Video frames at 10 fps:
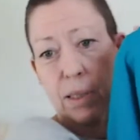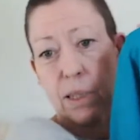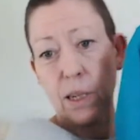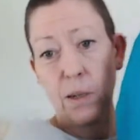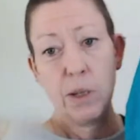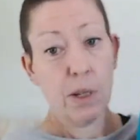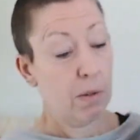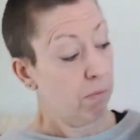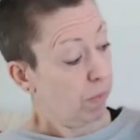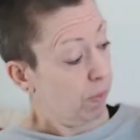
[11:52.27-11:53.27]
So
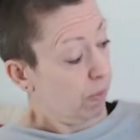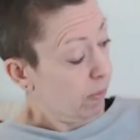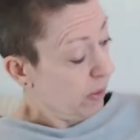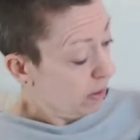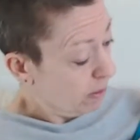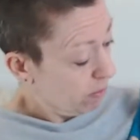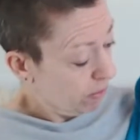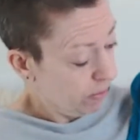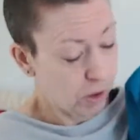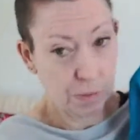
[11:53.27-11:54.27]

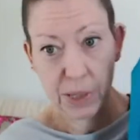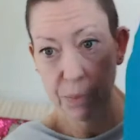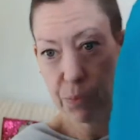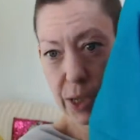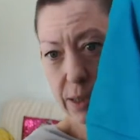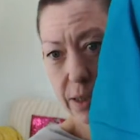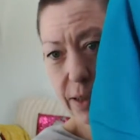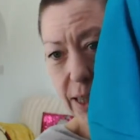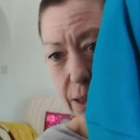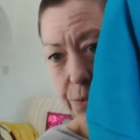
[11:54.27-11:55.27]
not a bad brand to
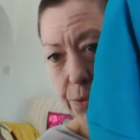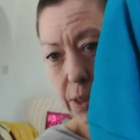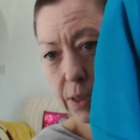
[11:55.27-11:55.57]
look out for,